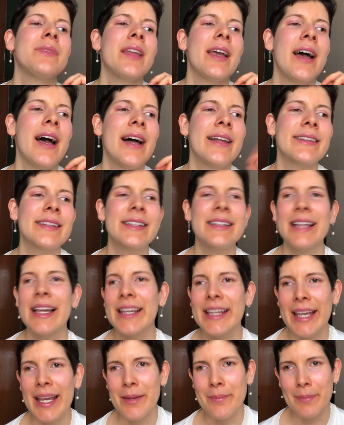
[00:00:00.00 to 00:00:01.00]
and then I
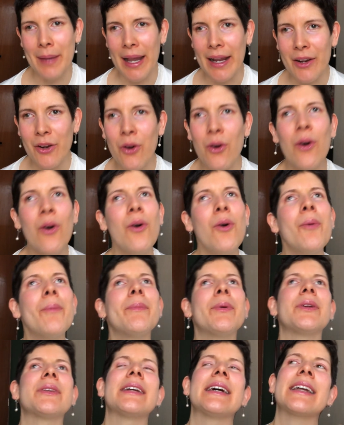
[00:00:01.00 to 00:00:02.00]
came back home,
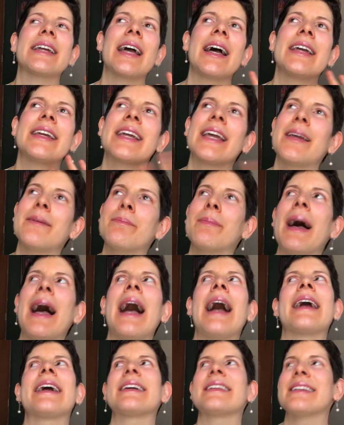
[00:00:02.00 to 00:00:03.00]
but like I came
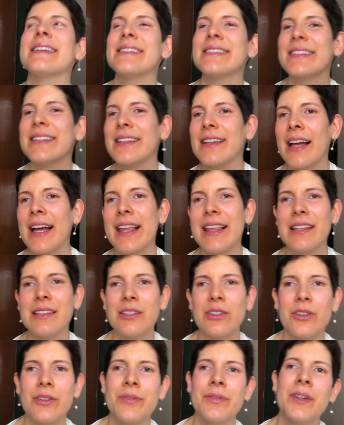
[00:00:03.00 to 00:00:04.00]
back and I still had a
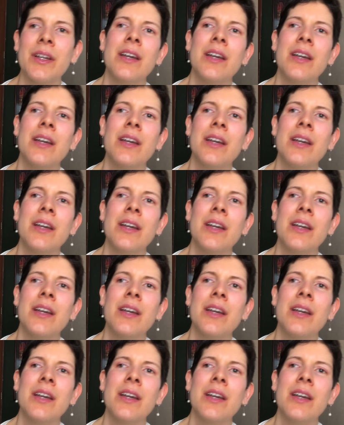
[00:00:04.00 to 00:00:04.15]
lot of